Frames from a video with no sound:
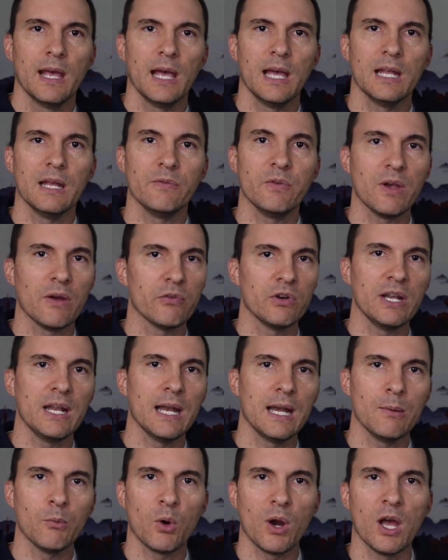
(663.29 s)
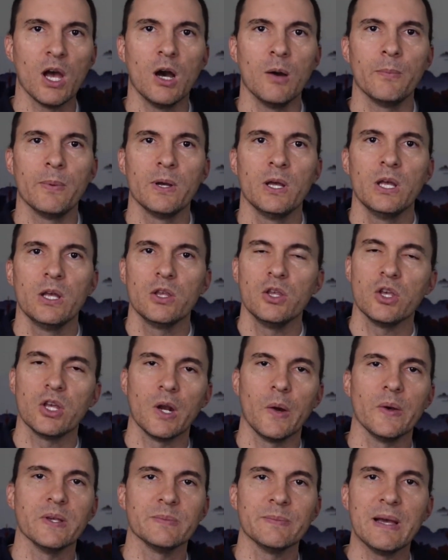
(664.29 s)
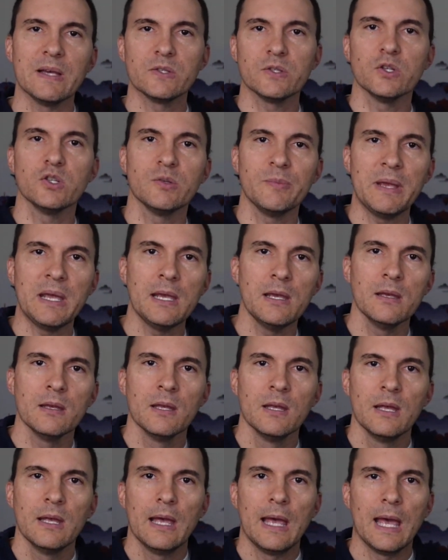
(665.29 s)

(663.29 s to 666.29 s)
And if you ever need any more help, you can always message me,